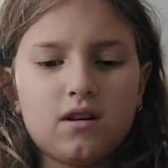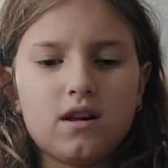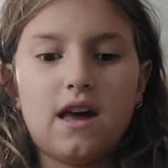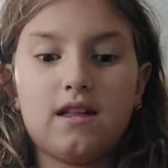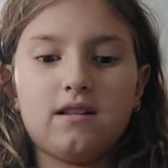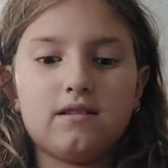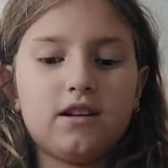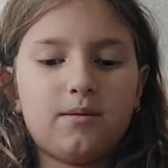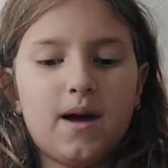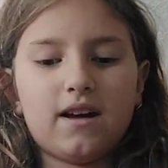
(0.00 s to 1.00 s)
Okay,
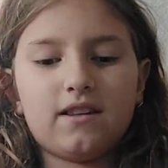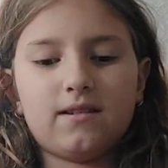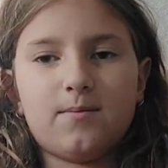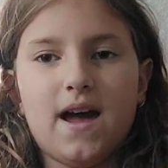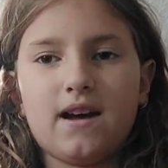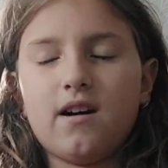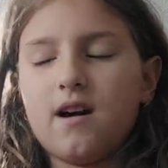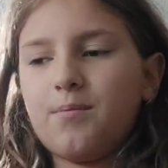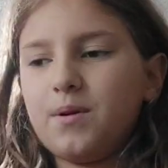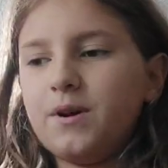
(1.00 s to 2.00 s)
let's pack this back
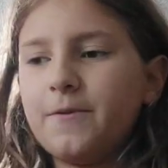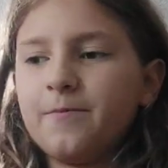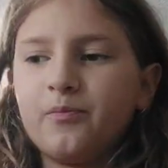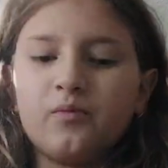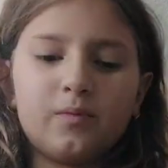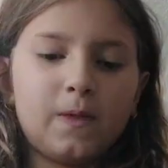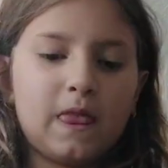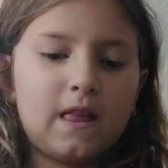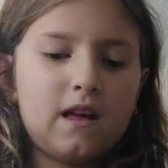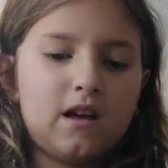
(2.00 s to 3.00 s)
up.
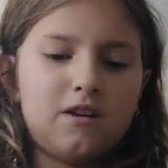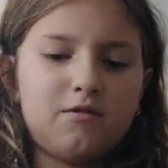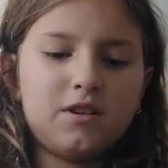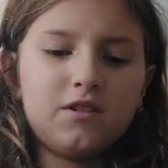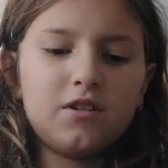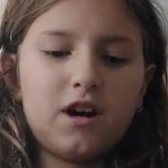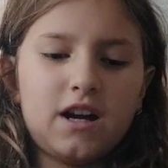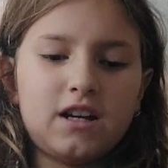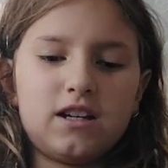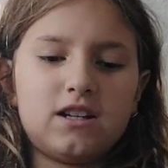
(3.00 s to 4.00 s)
I wonder
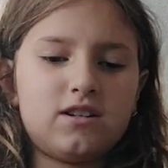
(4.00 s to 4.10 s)
why